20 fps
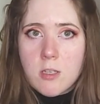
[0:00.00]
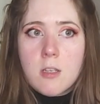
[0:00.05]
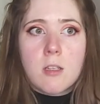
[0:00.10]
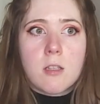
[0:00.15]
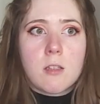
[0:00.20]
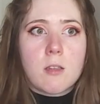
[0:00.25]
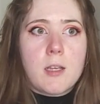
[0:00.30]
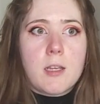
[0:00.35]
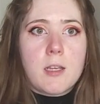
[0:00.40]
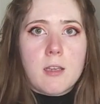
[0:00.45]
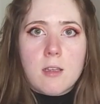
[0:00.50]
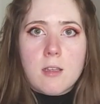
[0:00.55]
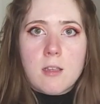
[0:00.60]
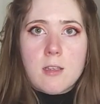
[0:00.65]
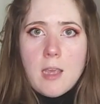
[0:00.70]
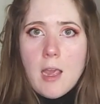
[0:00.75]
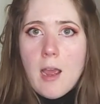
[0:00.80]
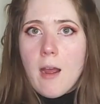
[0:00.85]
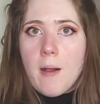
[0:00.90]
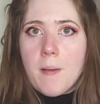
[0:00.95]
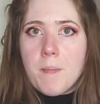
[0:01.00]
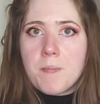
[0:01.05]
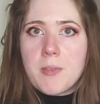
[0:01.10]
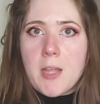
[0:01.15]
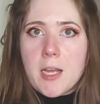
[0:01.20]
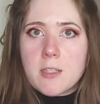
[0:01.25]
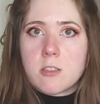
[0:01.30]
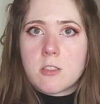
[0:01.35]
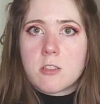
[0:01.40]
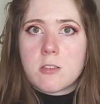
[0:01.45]
Like, yeah,
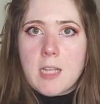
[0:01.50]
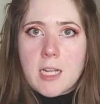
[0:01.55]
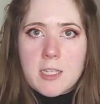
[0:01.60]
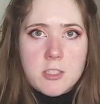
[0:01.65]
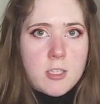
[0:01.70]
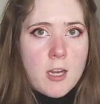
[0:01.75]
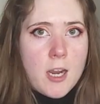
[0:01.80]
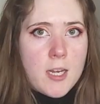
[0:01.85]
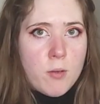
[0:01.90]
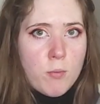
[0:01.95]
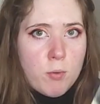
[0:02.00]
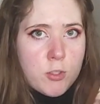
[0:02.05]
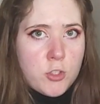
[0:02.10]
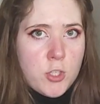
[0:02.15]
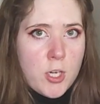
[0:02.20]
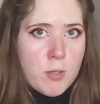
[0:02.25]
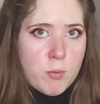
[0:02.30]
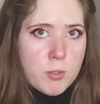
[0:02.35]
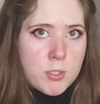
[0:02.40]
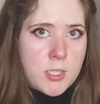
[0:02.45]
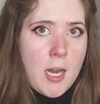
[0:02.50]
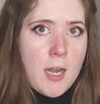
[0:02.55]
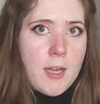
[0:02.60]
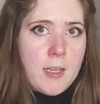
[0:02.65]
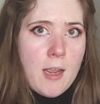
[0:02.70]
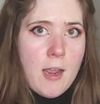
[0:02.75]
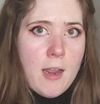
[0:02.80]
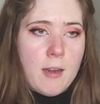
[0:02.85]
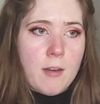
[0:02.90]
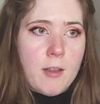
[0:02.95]
that's kind of what Jen was getting
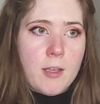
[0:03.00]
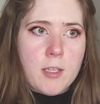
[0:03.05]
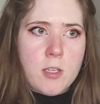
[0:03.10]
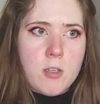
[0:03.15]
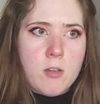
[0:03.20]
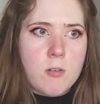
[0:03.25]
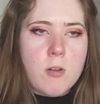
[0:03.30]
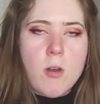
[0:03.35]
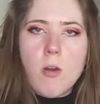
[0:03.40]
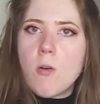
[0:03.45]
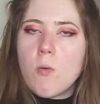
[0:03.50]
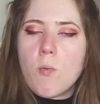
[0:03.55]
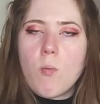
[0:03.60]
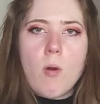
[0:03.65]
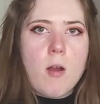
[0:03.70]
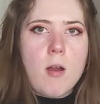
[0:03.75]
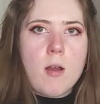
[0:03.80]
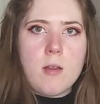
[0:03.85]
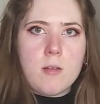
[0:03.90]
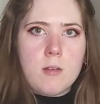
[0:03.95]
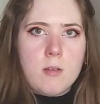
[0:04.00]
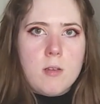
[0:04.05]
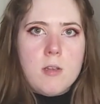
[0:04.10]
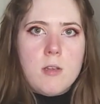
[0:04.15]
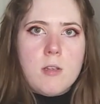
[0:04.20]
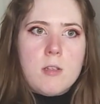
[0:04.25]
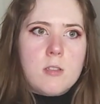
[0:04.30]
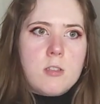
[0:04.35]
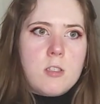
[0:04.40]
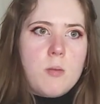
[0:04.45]
at. Like, you don't want
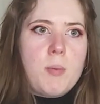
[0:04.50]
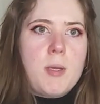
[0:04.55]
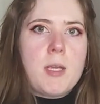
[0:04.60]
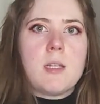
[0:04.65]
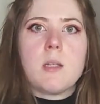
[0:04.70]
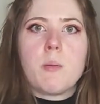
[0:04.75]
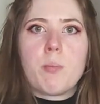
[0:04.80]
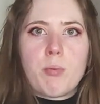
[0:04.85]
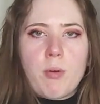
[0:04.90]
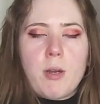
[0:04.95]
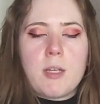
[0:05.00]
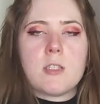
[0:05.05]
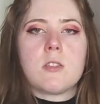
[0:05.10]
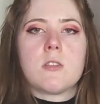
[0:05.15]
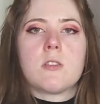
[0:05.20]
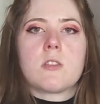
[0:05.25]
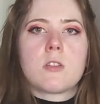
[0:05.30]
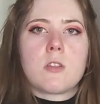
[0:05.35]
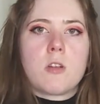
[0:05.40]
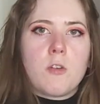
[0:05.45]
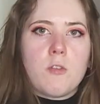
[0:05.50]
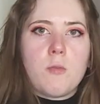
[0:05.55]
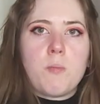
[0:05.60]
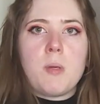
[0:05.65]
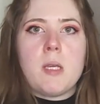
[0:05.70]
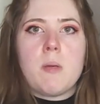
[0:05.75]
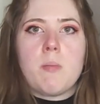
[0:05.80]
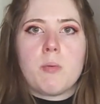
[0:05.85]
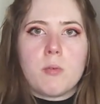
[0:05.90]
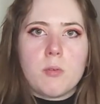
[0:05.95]
to be in the presence of
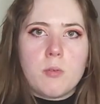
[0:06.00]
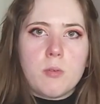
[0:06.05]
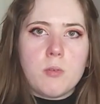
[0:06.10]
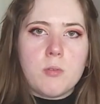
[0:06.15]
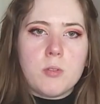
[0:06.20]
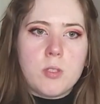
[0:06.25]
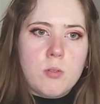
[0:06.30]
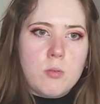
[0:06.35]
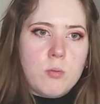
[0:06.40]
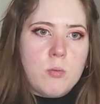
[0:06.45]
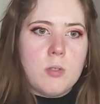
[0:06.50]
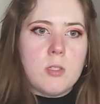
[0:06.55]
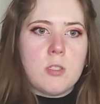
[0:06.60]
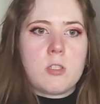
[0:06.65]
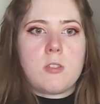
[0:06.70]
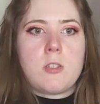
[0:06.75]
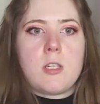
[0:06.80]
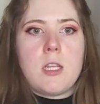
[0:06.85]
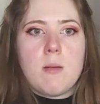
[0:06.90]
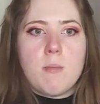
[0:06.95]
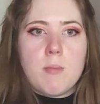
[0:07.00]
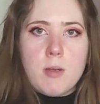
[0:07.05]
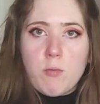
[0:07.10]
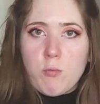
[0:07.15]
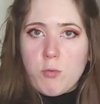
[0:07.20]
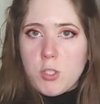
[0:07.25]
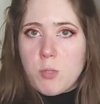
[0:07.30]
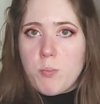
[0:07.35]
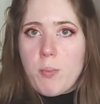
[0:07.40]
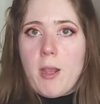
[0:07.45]
people you esteem and
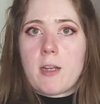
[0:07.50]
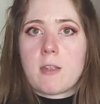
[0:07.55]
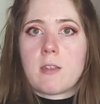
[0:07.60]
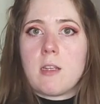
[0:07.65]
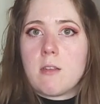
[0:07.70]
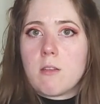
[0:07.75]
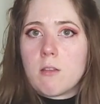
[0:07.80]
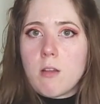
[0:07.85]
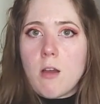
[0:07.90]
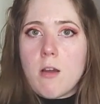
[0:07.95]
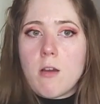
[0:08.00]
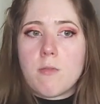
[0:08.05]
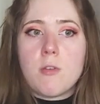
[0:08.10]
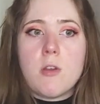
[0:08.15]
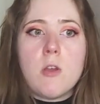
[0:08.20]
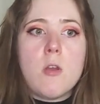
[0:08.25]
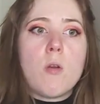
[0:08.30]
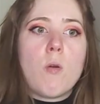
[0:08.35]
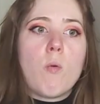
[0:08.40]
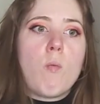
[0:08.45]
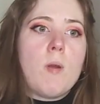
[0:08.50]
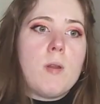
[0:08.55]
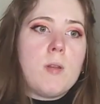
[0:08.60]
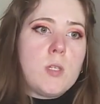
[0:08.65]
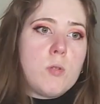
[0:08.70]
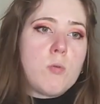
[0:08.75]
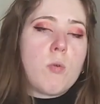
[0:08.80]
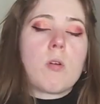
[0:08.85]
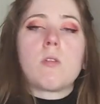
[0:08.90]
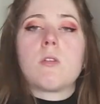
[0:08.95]
respect and love when
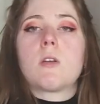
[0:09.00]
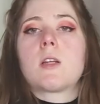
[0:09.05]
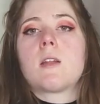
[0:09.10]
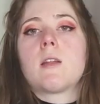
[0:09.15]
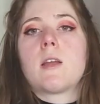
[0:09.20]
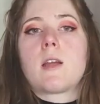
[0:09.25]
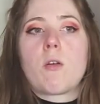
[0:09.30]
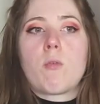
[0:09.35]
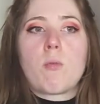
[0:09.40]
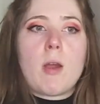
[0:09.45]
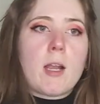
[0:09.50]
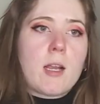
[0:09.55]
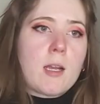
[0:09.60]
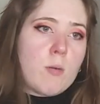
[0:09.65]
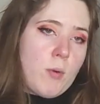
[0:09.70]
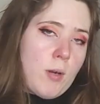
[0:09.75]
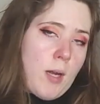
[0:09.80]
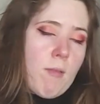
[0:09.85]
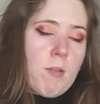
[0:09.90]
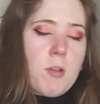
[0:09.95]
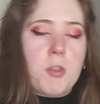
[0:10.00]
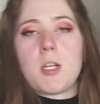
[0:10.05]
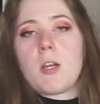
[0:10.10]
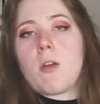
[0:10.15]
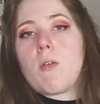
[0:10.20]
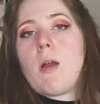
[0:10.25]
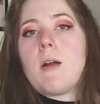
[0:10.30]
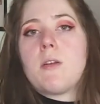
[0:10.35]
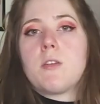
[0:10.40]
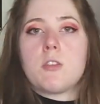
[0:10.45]
you are looking like a wreck and when everything
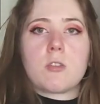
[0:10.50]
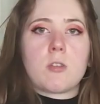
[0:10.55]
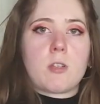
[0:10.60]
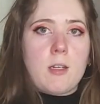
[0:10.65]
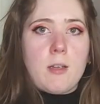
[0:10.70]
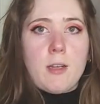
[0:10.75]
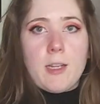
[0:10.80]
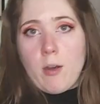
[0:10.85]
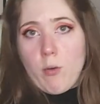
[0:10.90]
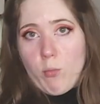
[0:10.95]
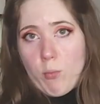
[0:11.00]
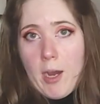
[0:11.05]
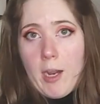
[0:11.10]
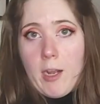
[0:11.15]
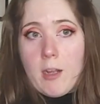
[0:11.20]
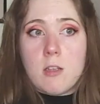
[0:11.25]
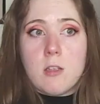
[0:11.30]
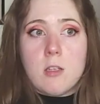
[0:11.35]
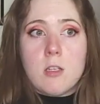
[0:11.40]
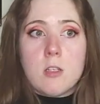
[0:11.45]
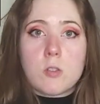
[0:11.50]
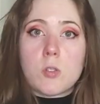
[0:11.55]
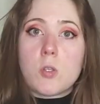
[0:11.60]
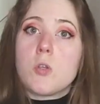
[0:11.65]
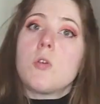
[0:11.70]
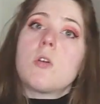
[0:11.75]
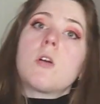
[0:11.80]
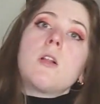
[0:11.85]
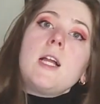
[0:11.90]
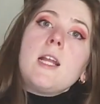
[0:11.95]
around you is looking like a wreck. So you
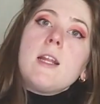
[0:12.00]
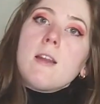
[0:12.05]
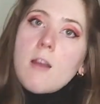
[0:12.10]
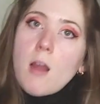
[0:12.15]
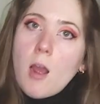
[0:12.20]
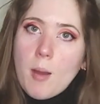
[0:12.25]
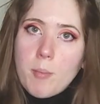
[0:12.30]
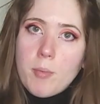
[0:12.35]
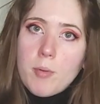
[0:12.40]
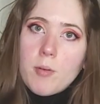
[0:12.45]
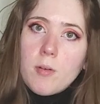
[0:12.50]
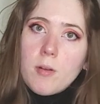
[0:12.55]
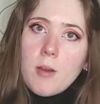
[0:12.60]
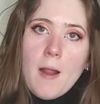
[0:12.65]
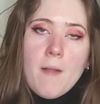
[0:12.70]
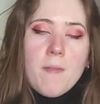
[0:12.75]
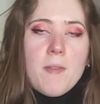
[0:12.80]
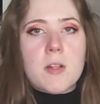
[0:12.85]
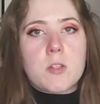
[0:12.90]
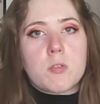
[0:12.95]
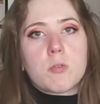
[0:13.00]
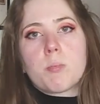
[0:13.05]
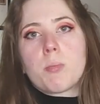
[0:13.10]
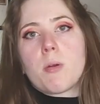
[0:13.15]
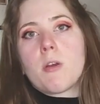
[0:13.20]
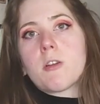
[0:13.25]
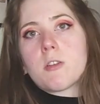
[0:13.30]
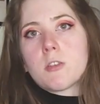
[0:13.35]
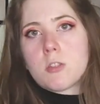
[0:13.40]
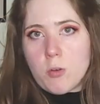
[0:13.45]
clean it up. And that's what
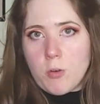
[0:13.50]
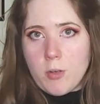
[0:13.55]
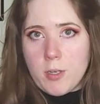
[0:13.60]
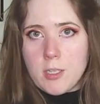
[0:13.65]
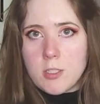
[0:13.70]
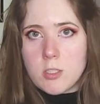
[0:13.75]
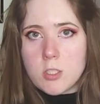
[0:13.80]
purgatory is.